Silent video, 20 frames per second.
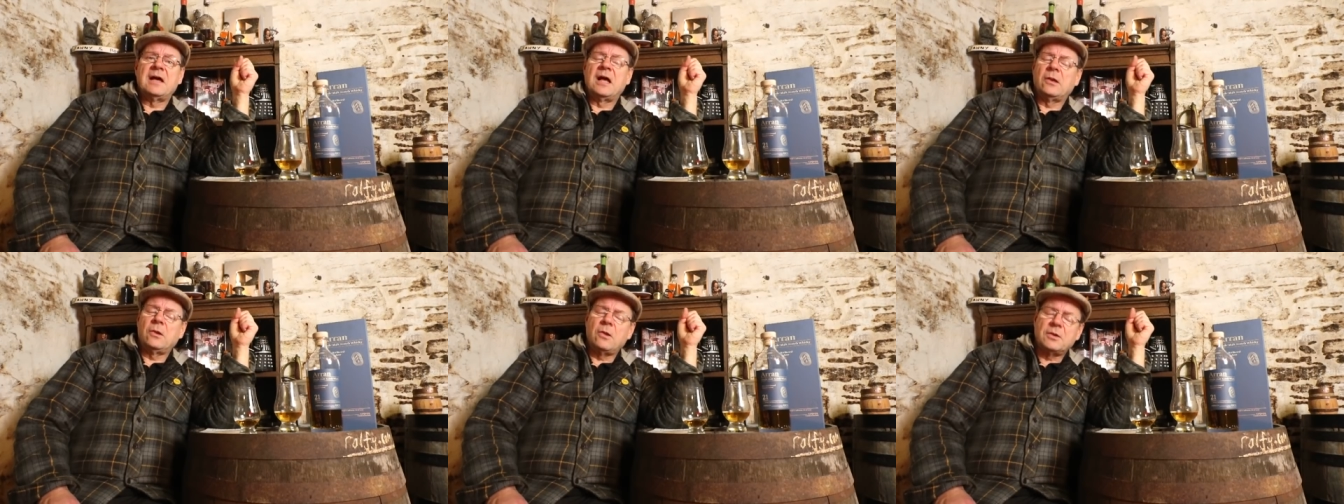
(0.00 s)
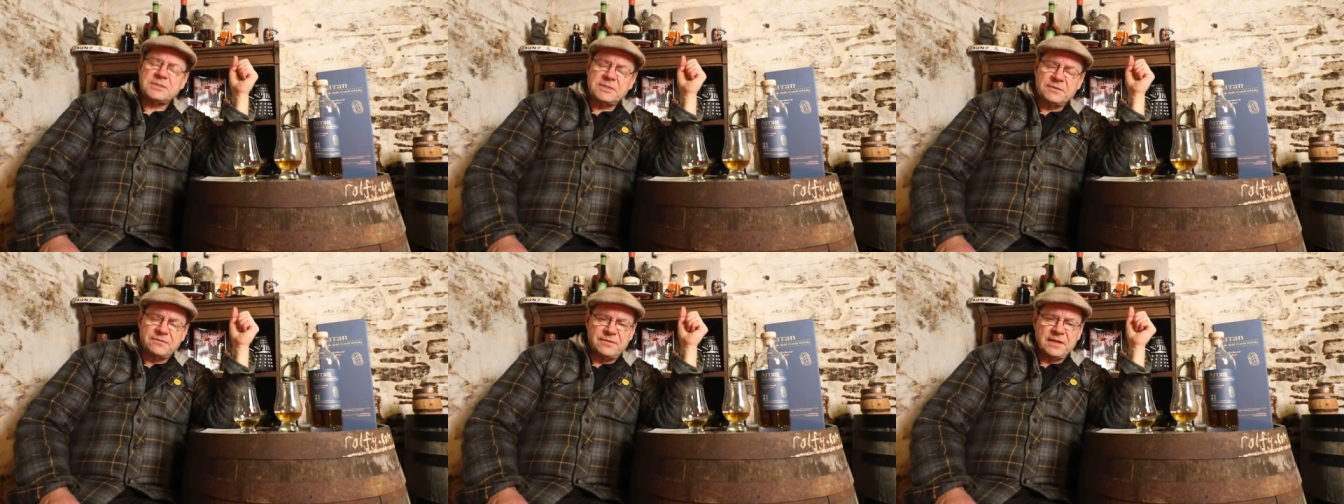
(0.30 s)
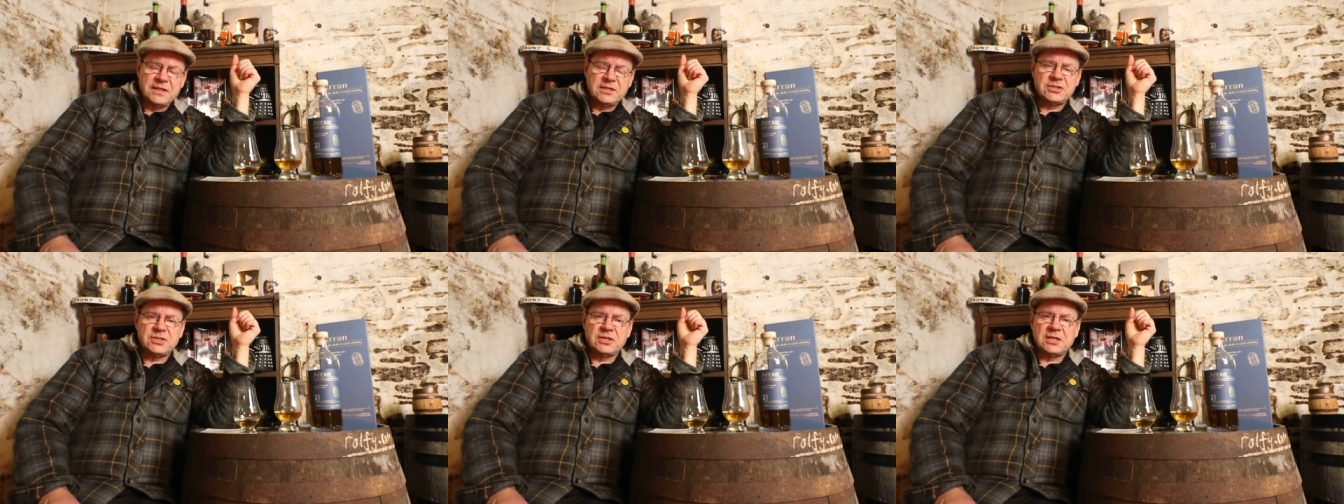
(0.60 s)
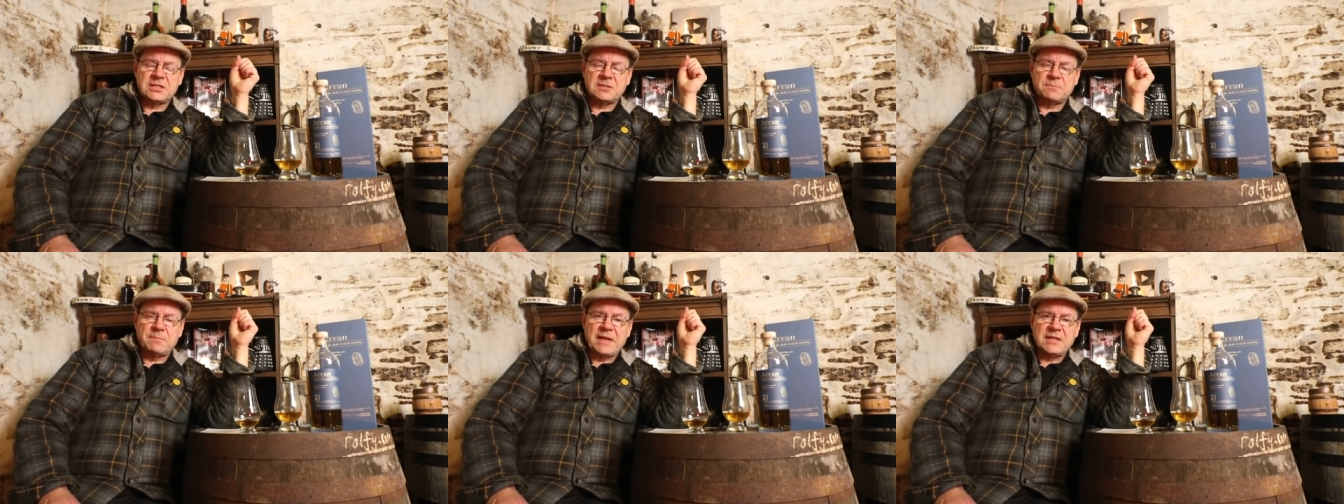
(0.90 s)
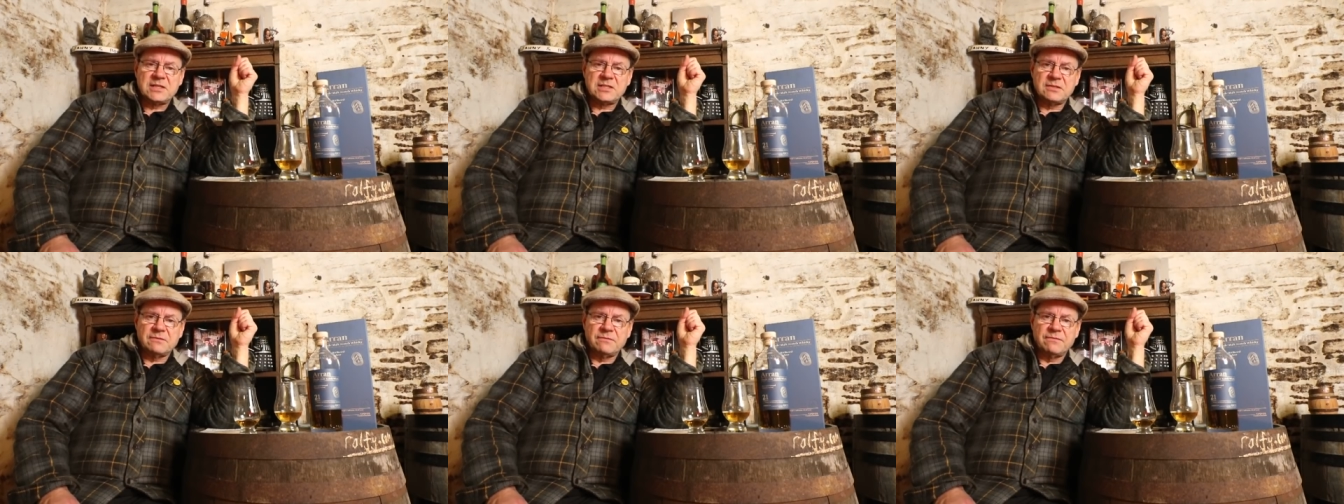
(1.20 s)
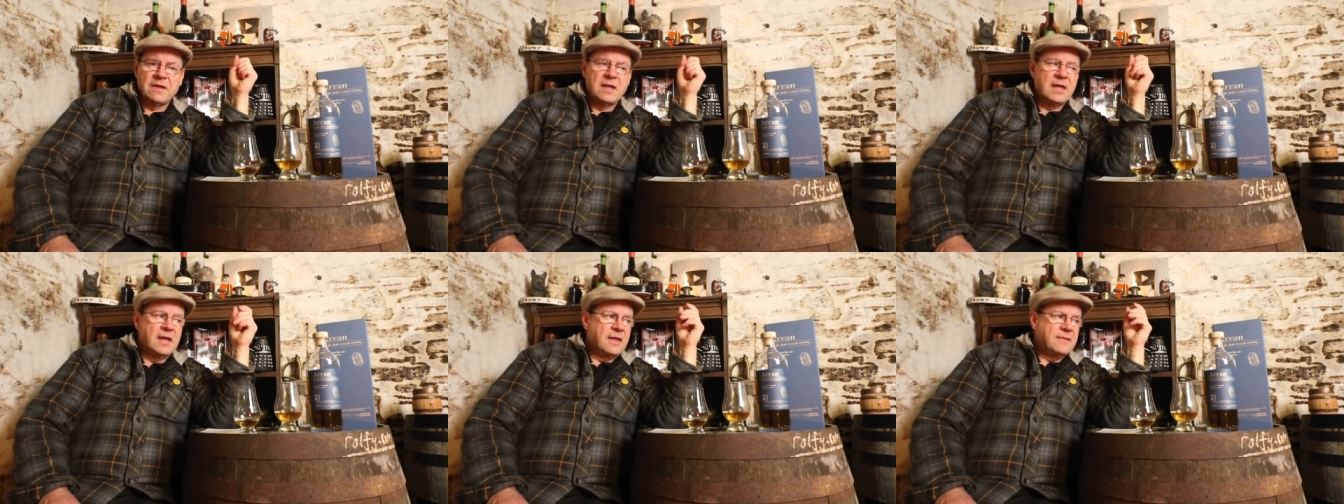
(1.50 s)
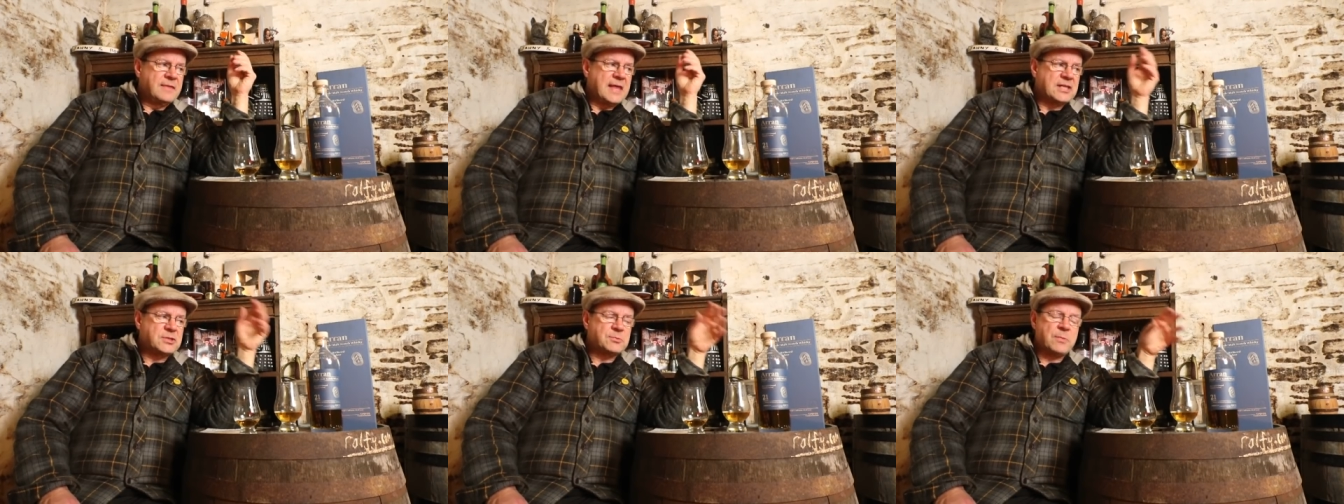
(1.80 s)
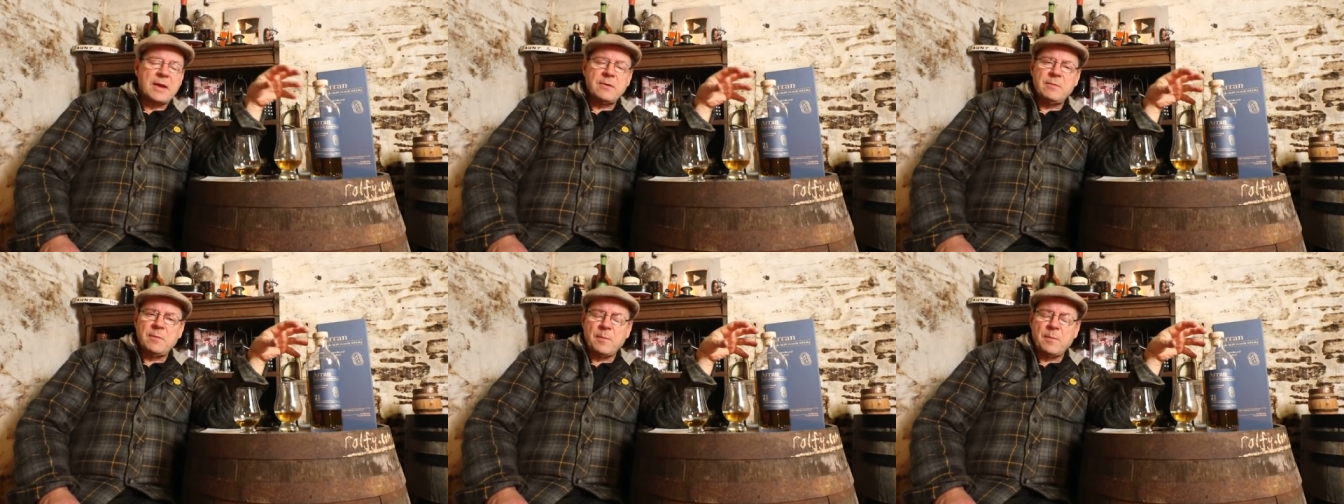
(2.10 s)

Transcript: A lot of things are expensive. That's why